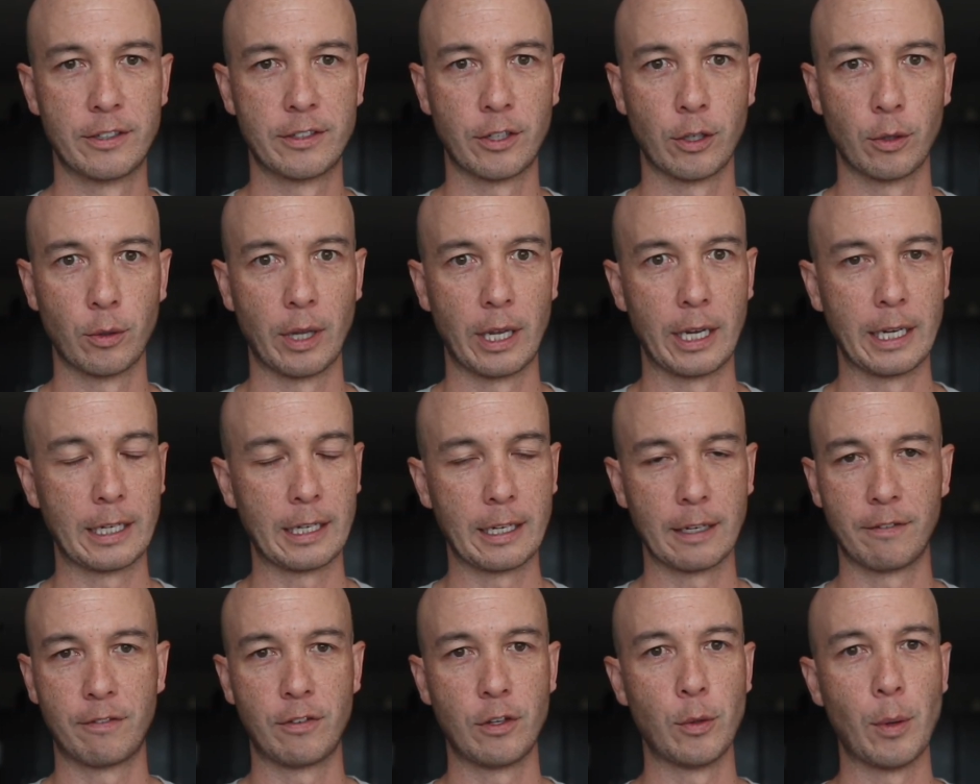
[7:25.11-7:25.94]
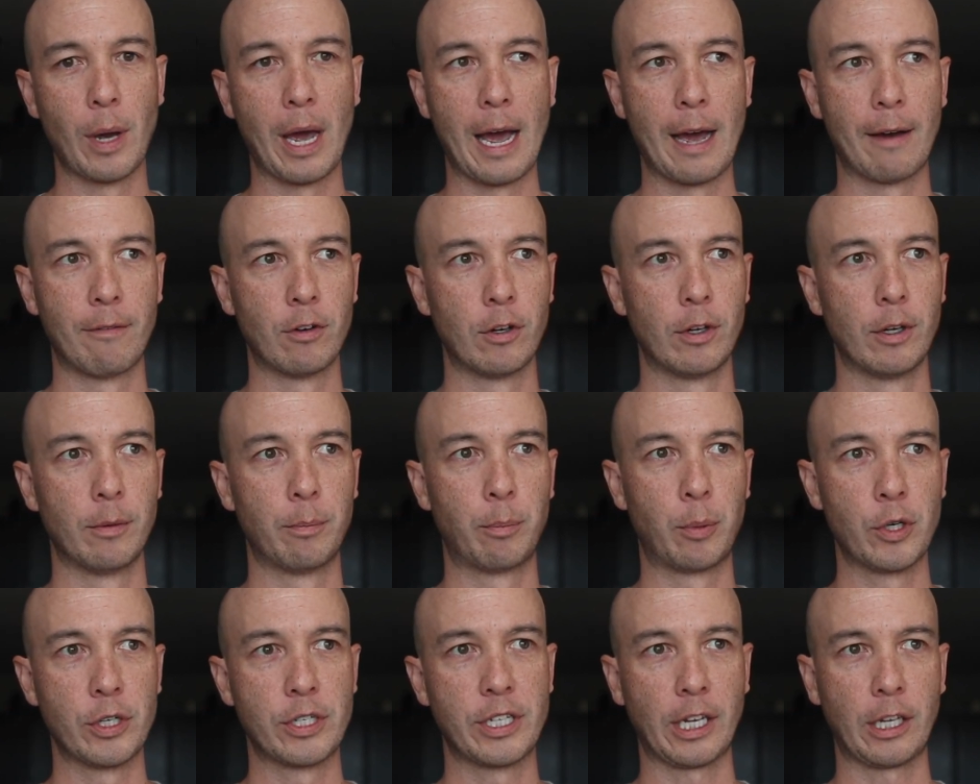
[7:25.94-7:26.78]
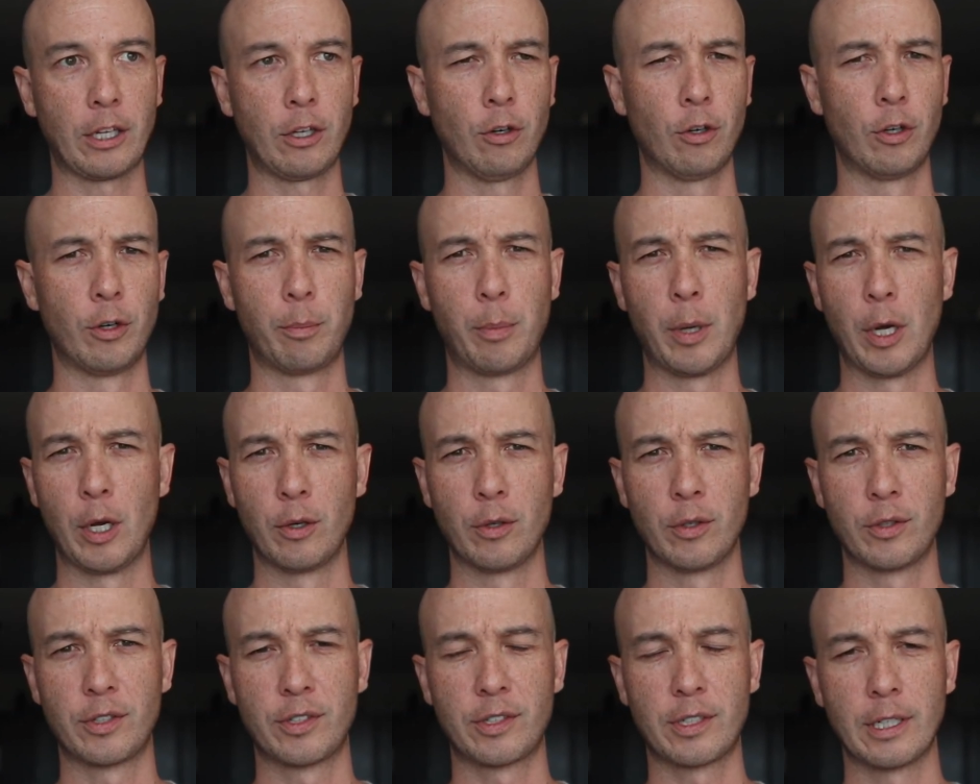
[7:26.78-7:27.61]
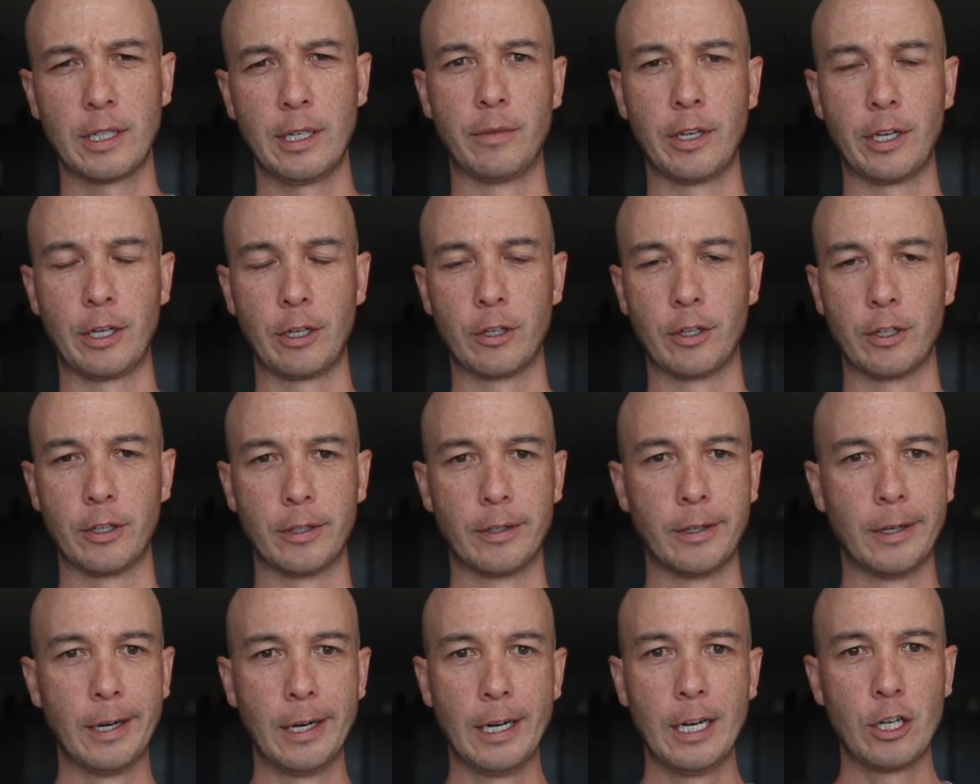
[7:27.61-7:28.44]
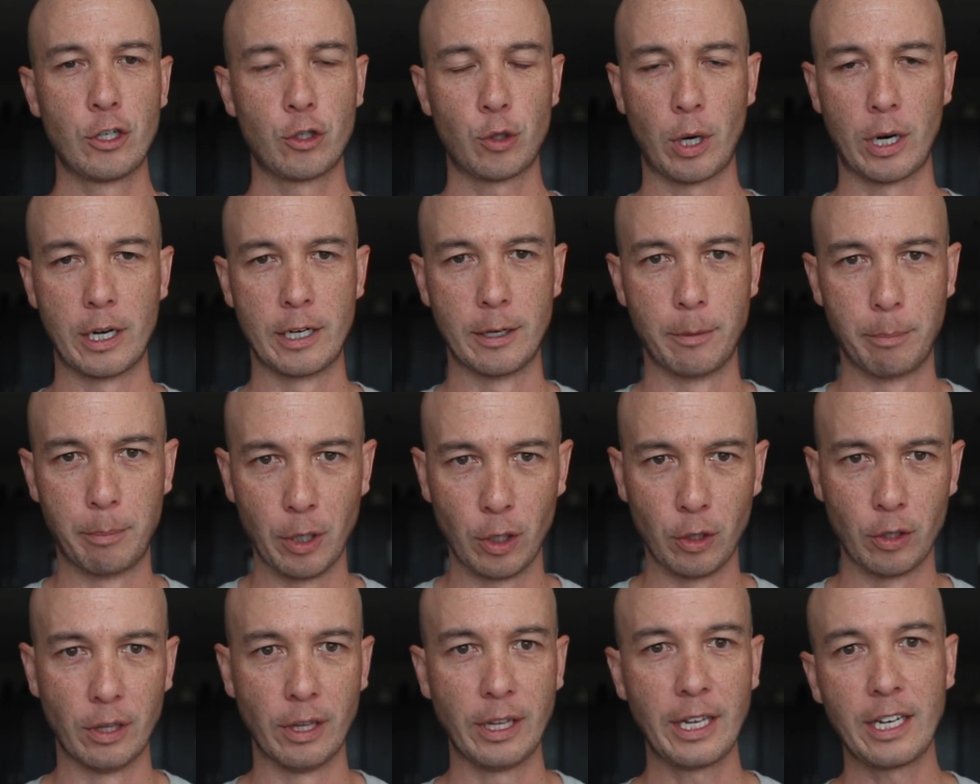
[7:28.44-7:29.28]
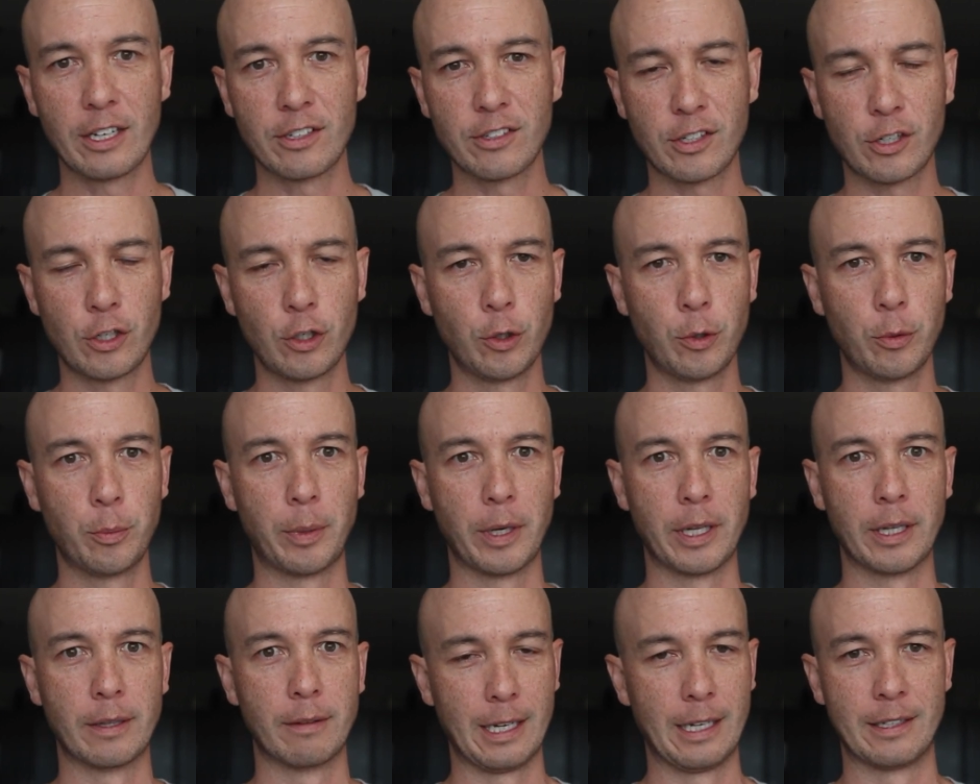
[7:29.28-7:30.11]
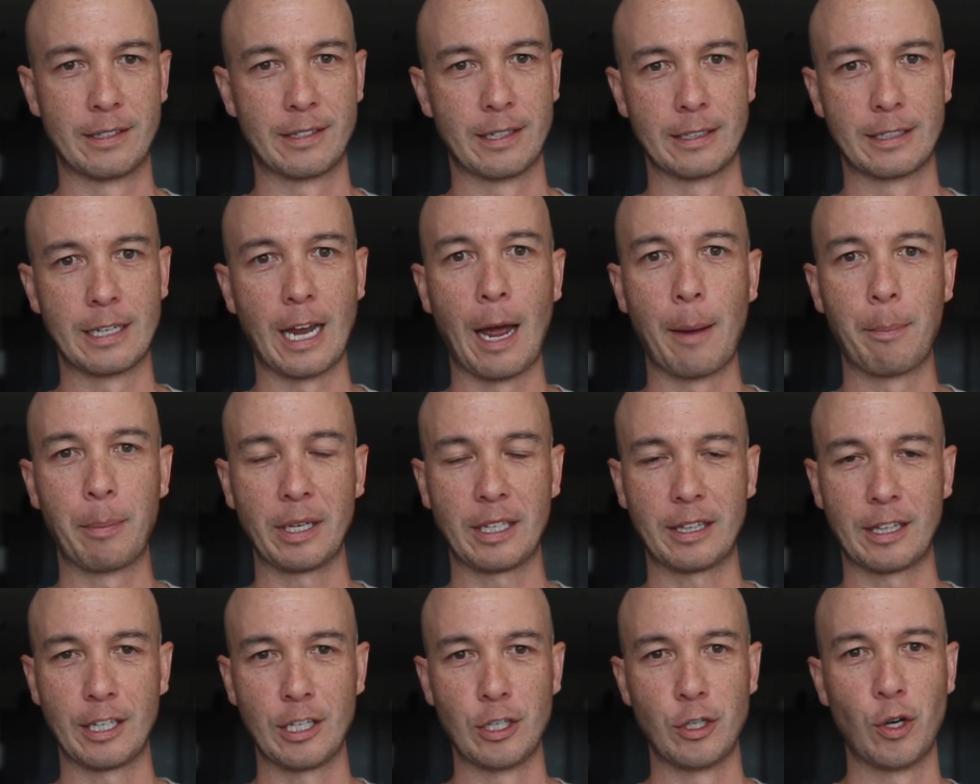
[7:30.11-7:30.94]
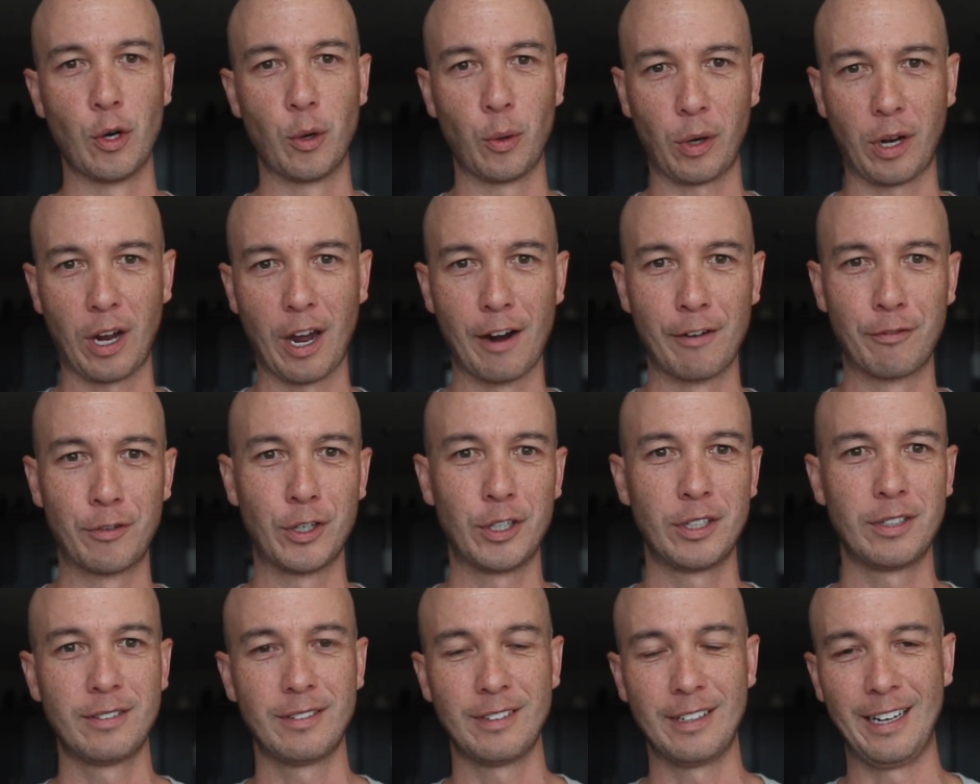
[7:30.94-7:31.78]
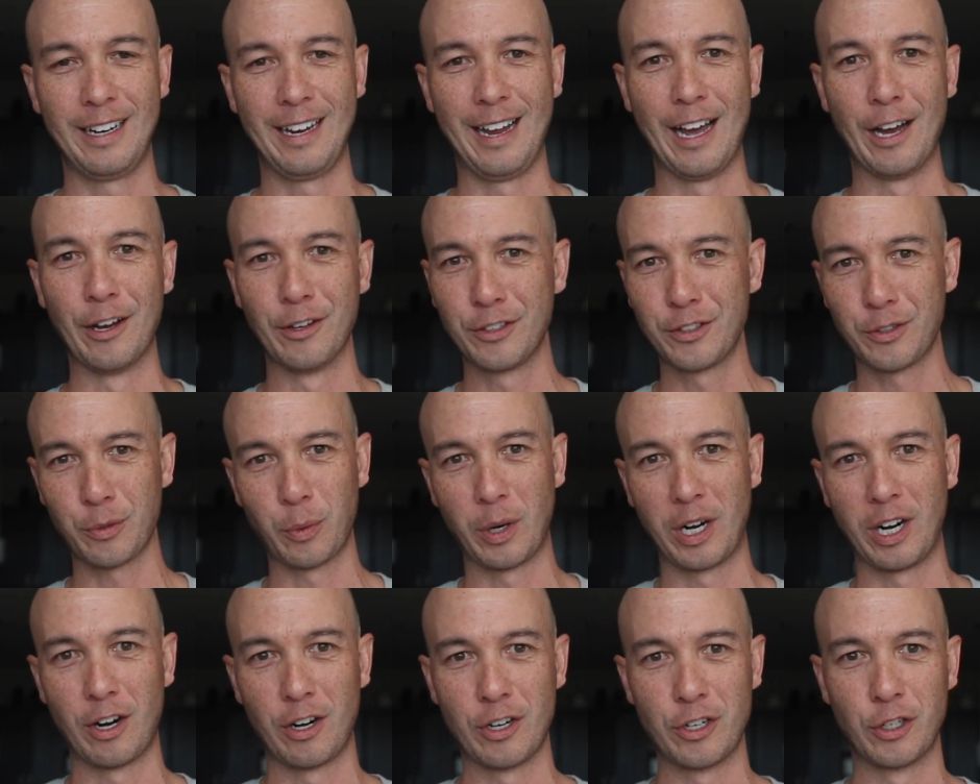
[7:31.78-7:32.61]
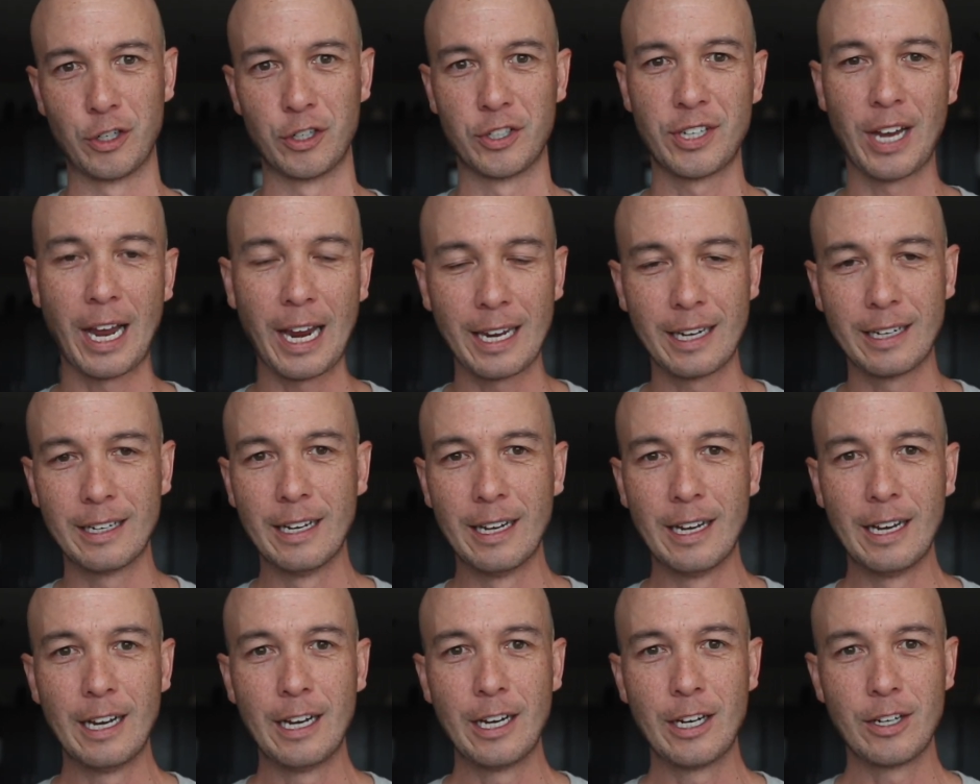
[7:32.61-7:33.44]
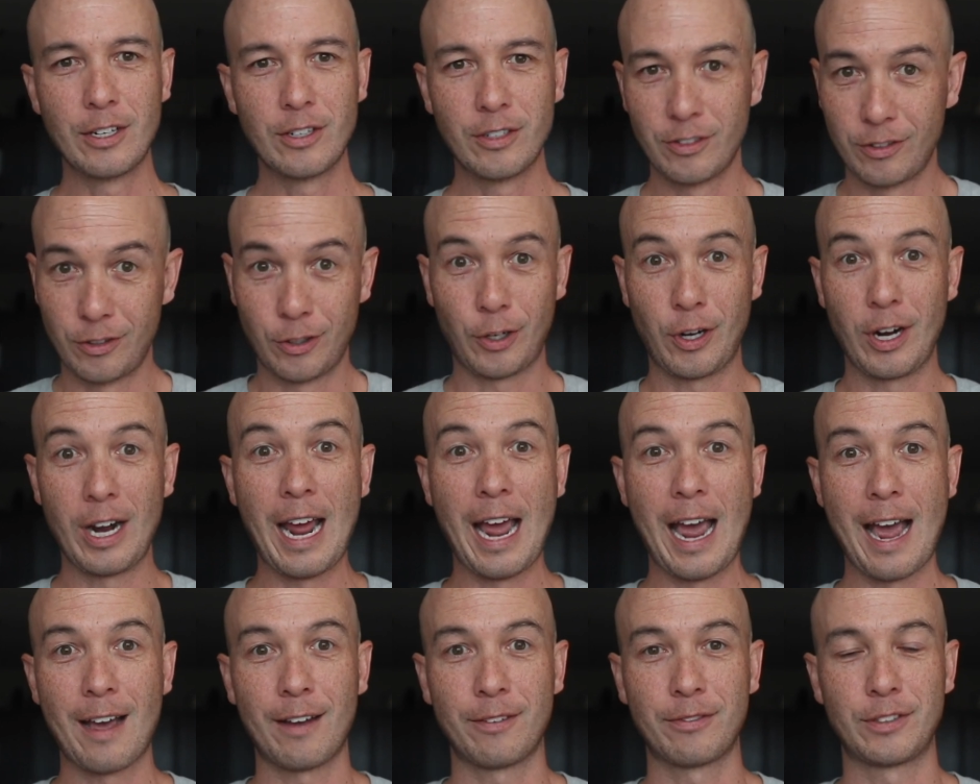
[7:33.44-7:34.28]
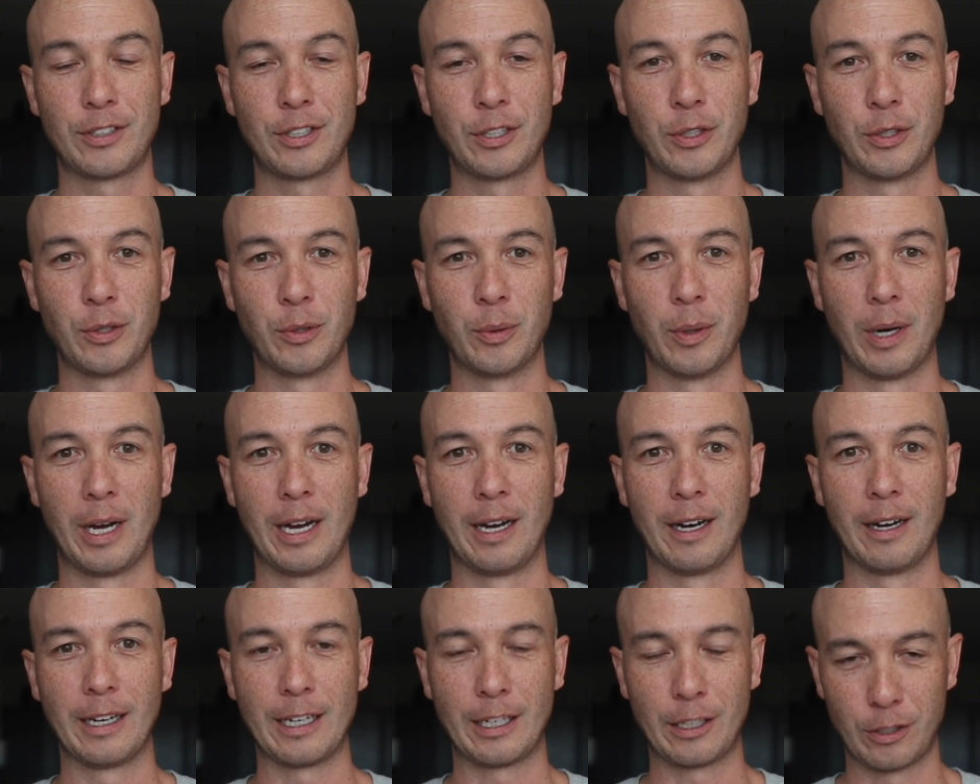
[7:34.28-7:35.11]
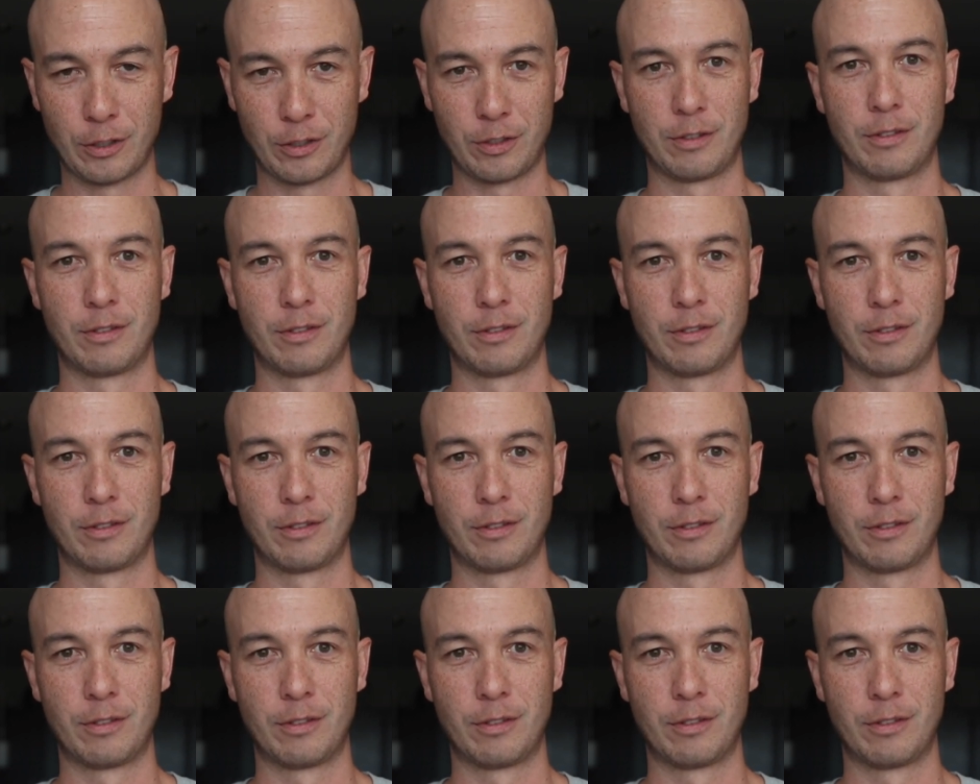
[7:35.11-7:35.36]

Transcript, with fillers: So like if you have a particular post that you're trying to build links to, but it's a topic that you don't cover elsewhere on your site, you're gonna have to like